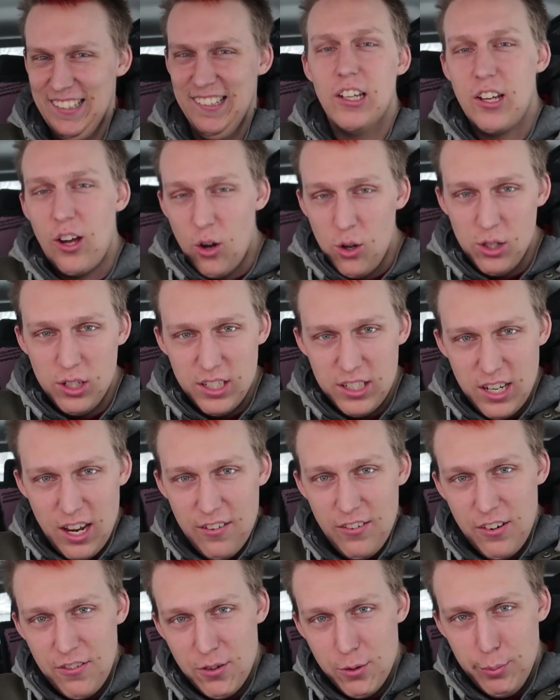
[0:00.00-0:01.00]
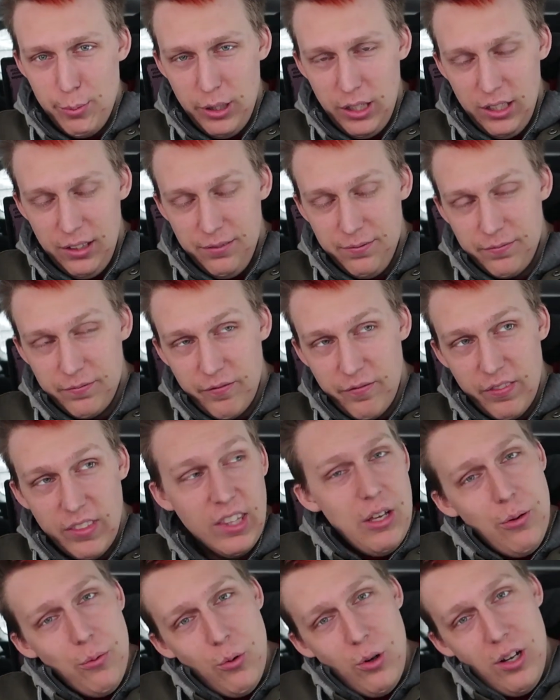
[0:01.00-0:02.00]
The coldest I've ever been,
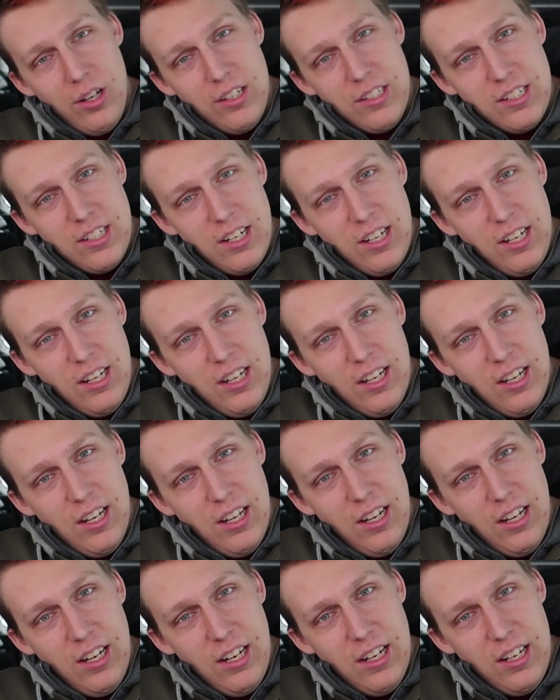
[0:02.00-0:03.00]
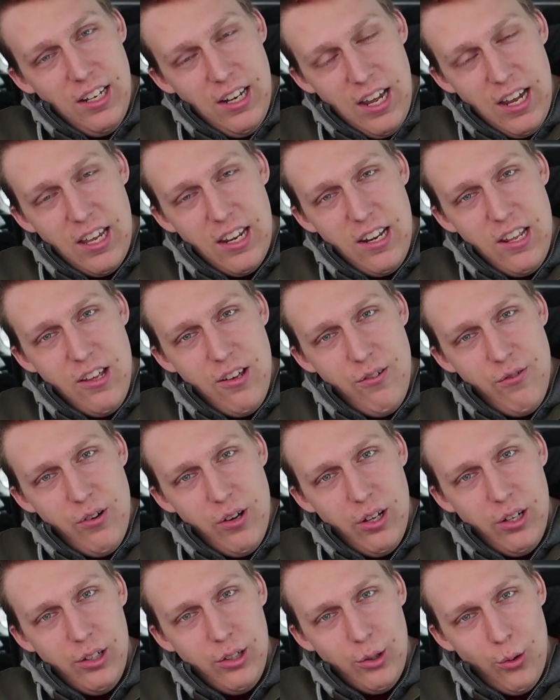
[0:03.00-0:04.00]
it was negative
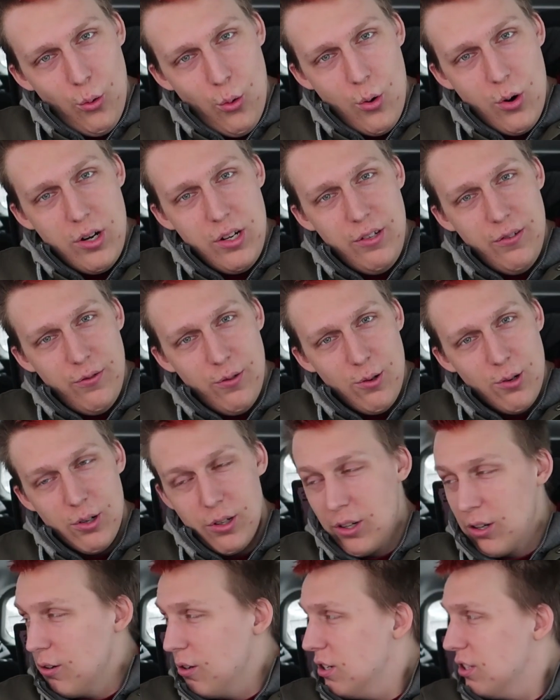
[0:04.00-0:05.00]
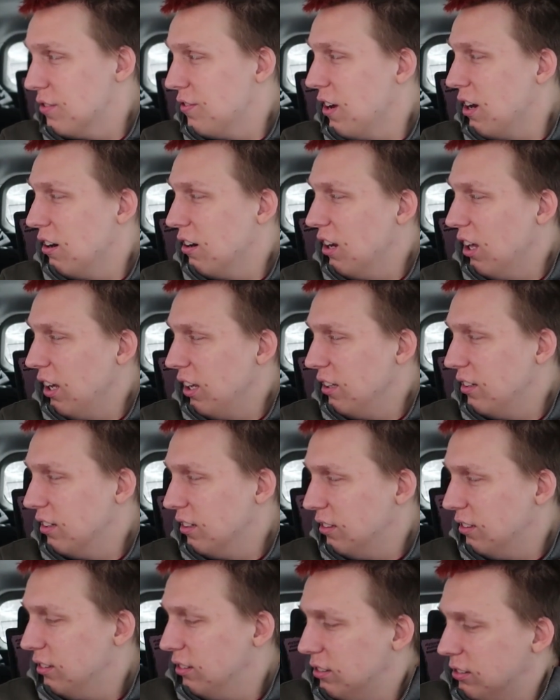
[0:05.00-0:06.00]
24 degrees Fahrenheit,
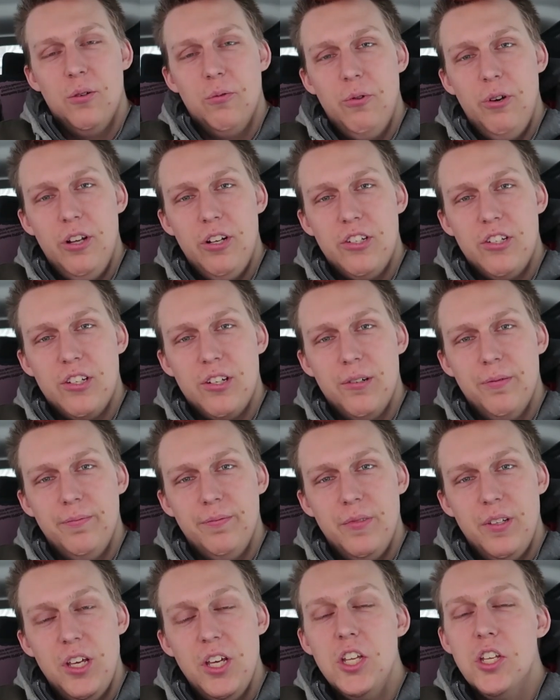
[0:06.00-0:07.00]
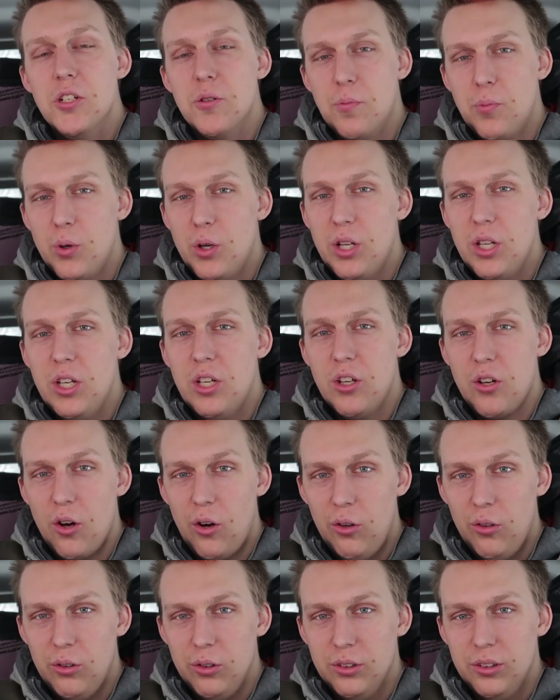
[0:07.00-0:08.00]
which is pretty
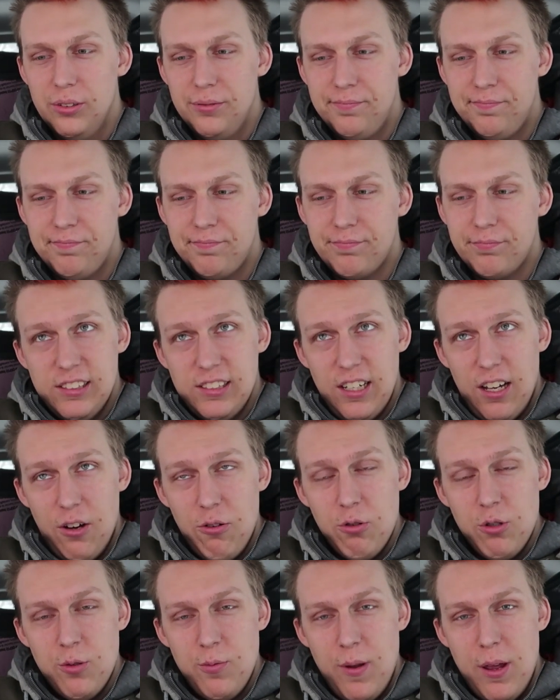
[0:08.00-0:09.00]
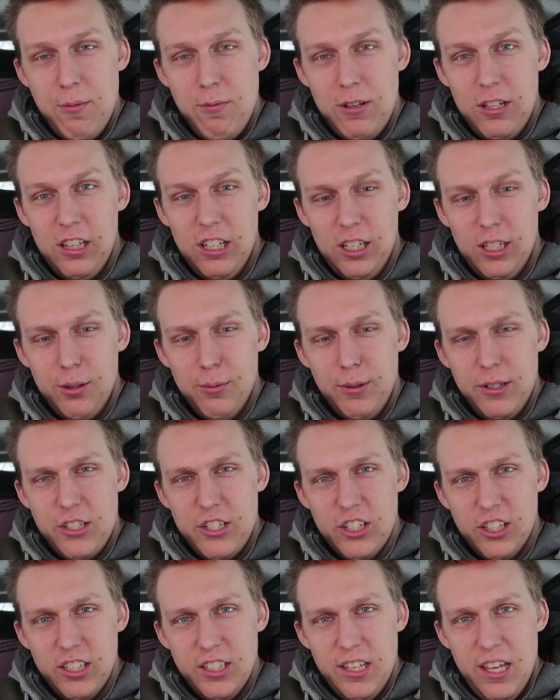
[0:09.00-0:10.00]
cold. I was maybe a little bit
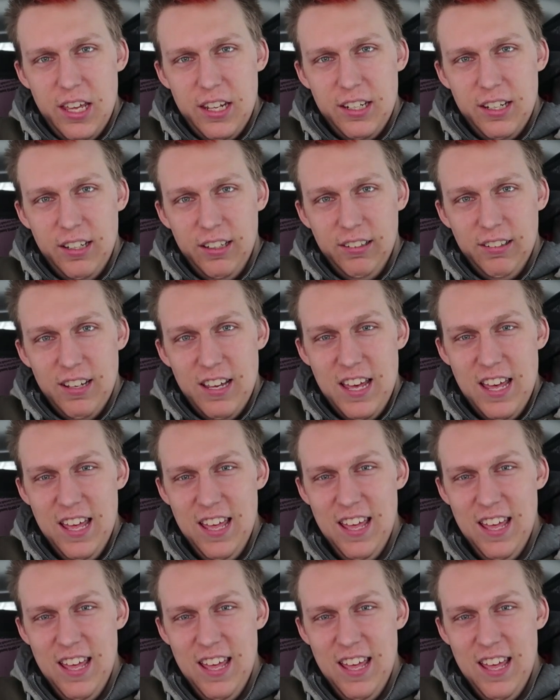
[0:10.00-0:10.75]
chilly that night.